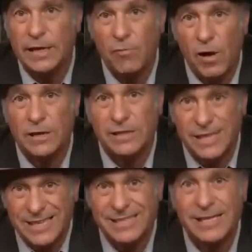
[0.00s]
and he wants
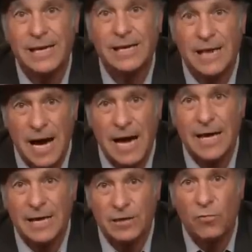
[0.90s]
his guy
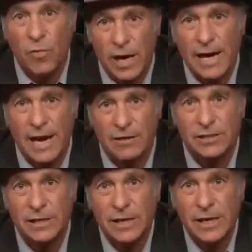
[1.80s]
in the White
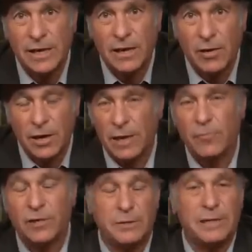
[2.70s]
House uh,
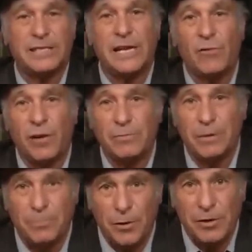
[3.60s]
which means anyone
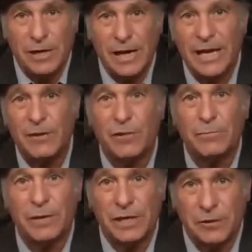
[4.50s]
but Bernie,
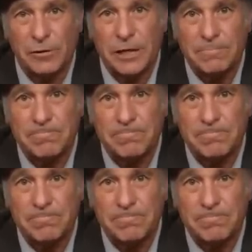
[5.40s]
anyone but Hillary.